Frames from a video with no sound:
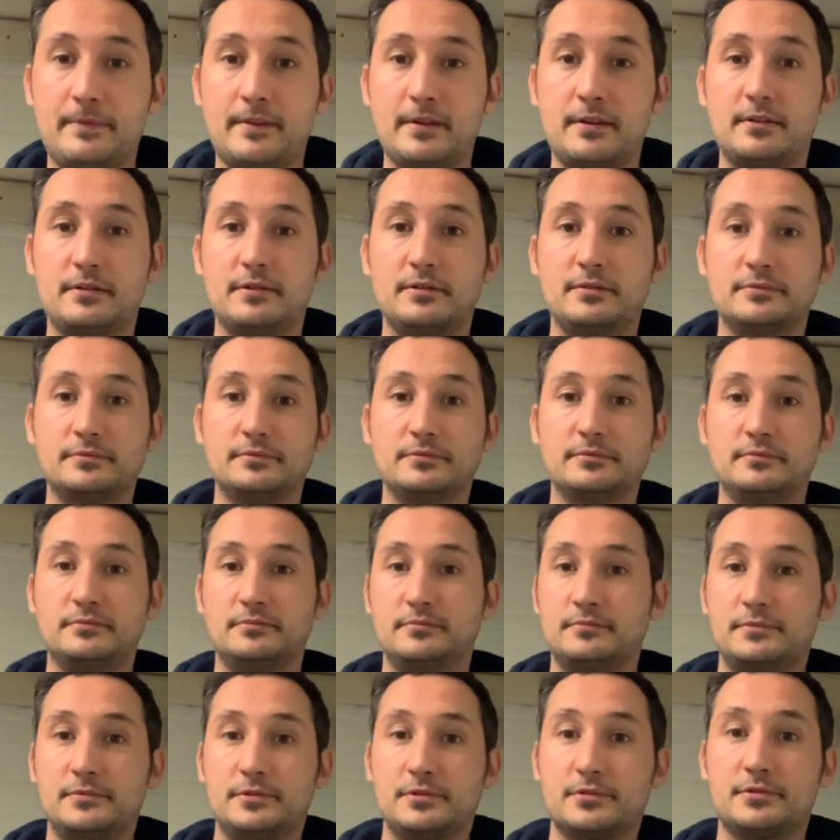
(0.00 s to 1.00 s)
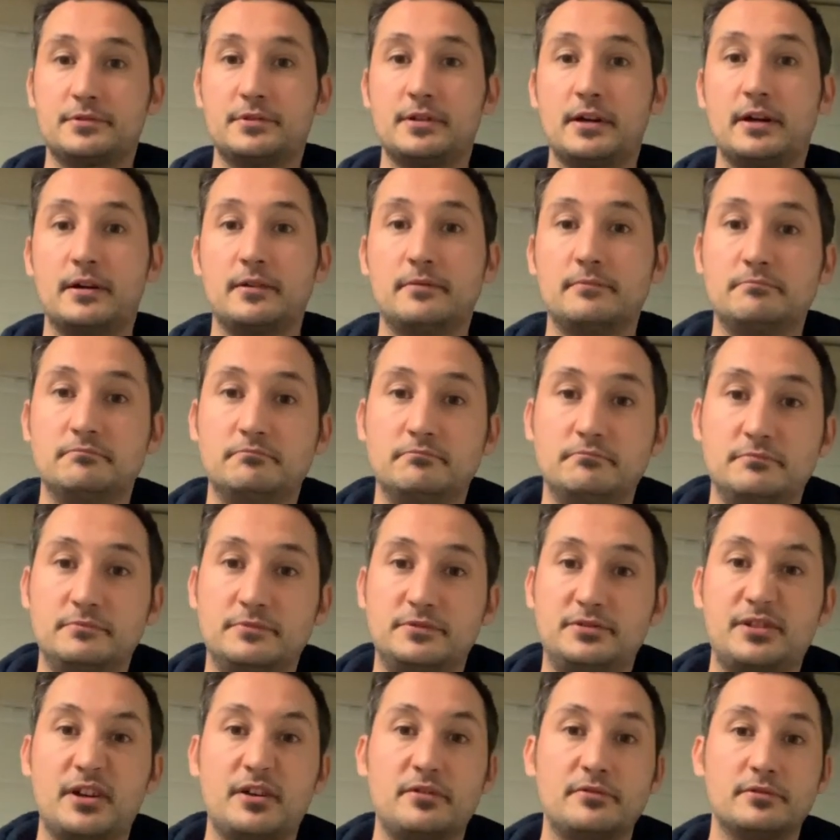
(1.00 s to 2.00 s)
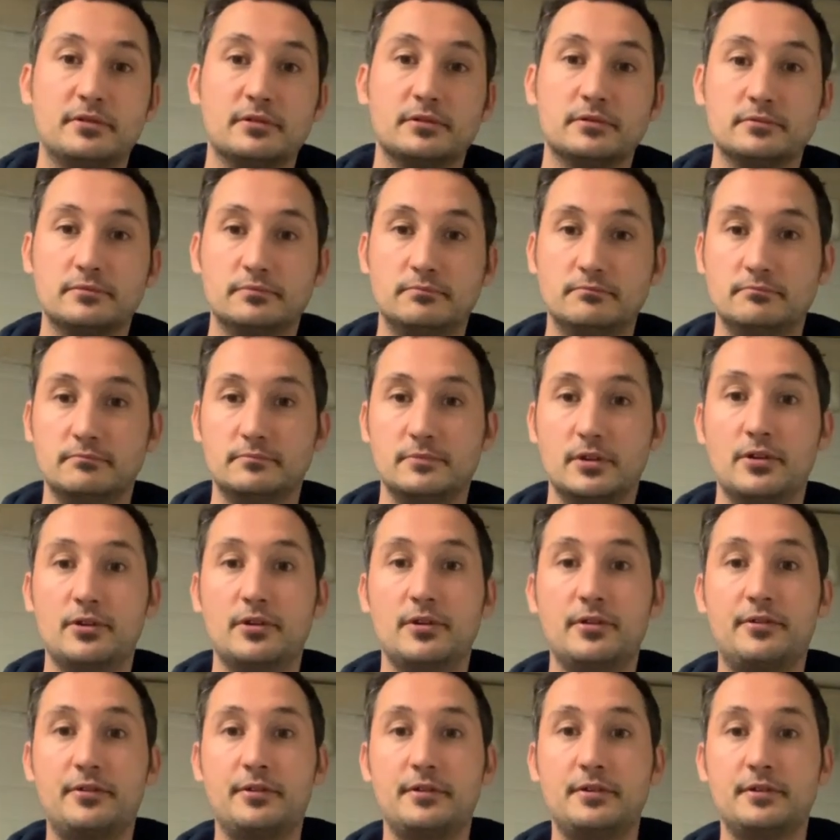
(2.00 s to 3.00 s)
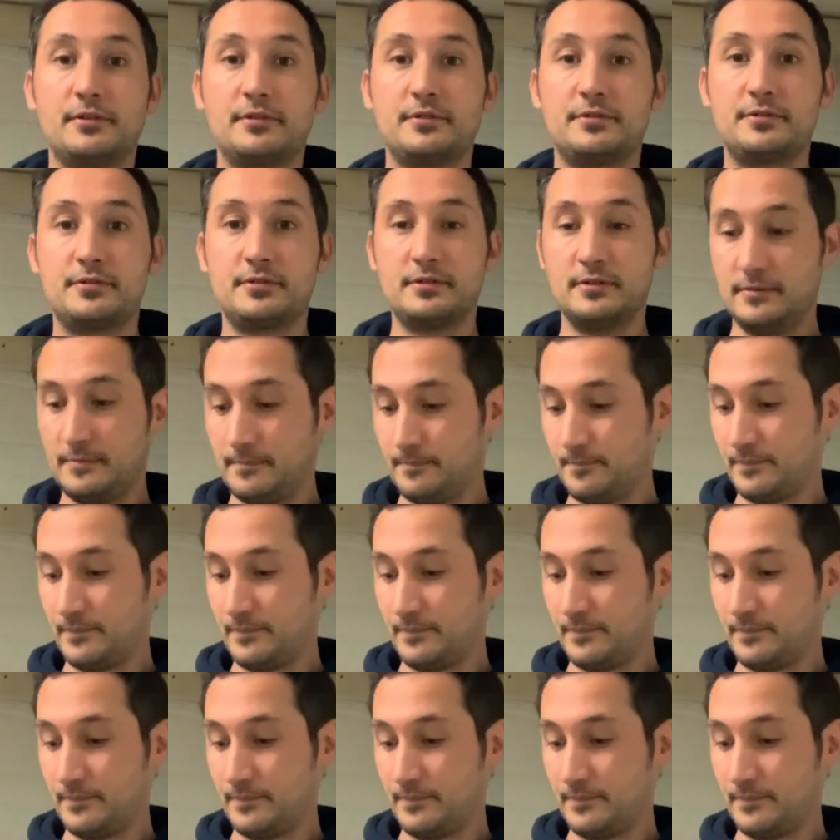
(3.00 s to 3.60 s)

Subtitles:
and just that general earthiness.